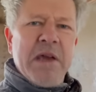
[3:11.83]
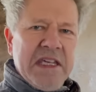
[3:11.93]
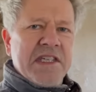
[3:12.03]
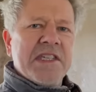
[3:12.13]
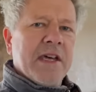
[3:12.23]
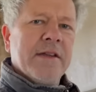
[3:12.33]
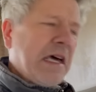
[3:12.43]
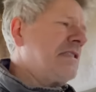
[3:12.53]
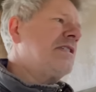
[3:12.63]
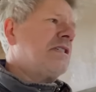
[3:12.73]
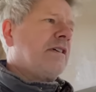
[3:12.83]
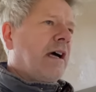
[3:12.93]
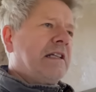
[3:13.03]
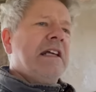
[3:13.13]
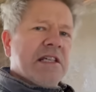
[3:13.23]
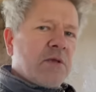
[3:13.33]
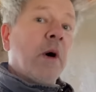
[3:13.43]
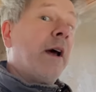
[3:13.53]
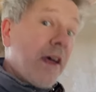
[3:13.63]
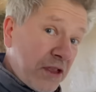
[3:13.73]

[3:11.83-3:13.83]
piece. That's at least what I